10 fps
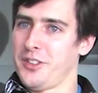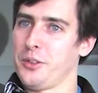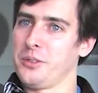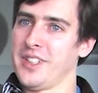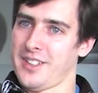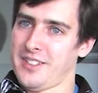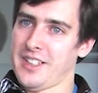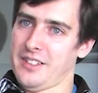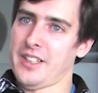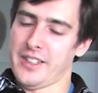You know,
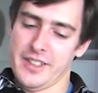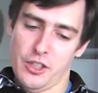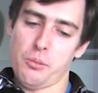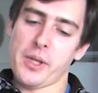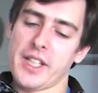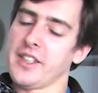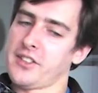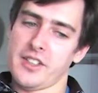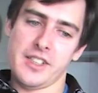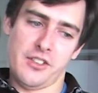that like the operator
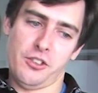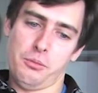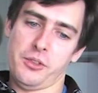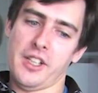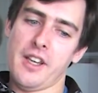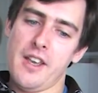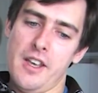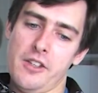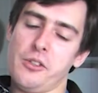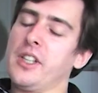tree is something
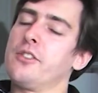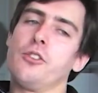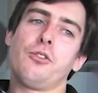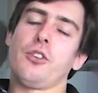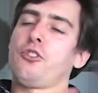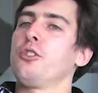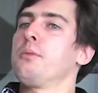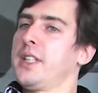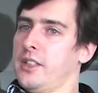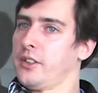you can use for so
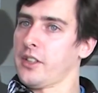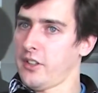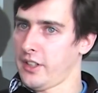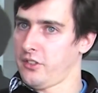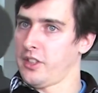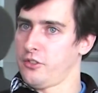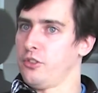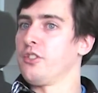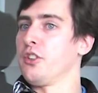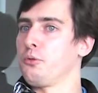many other things than
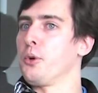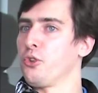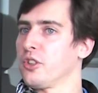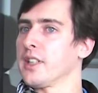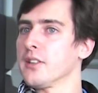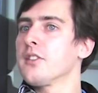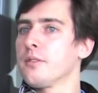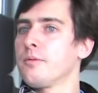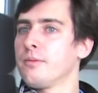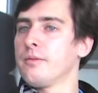just disposing
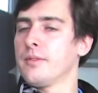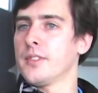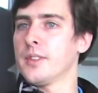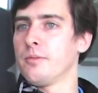it.